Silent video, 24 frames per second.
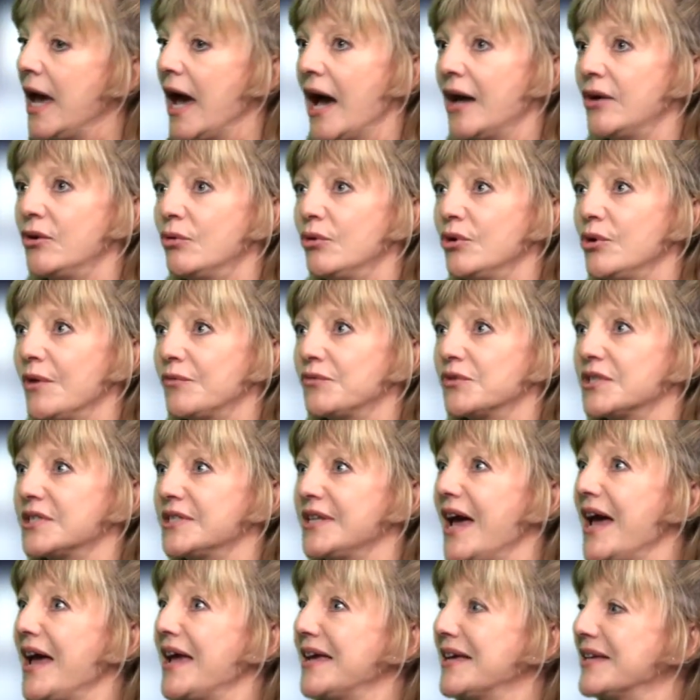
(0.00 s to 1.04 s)
And all you have to
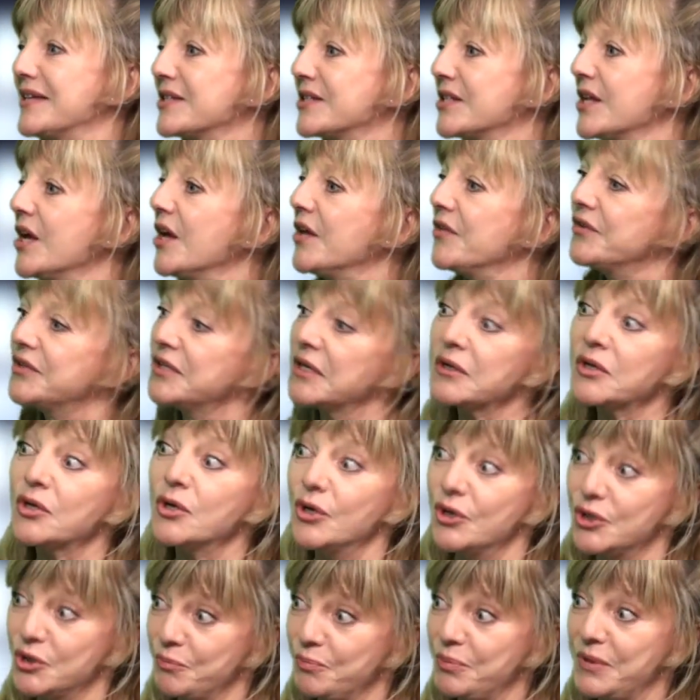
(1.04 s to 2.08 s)
say is that it
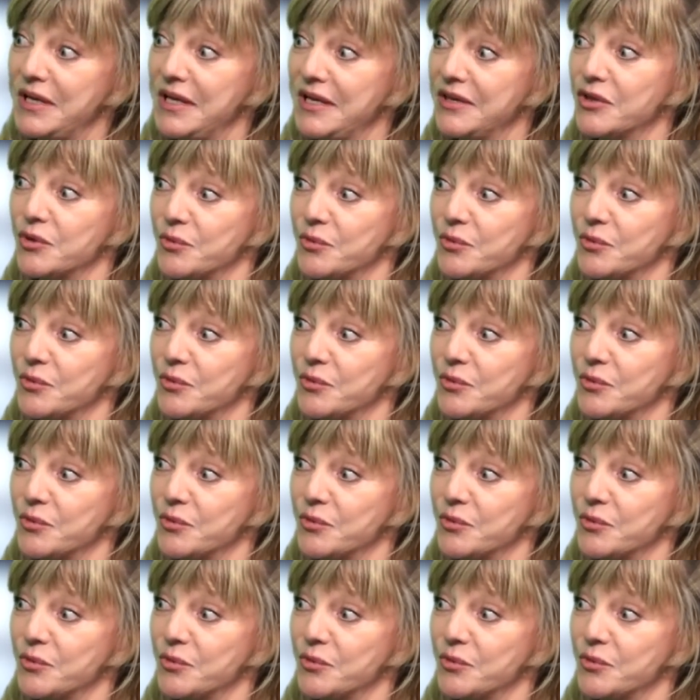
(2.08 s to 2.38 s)
could be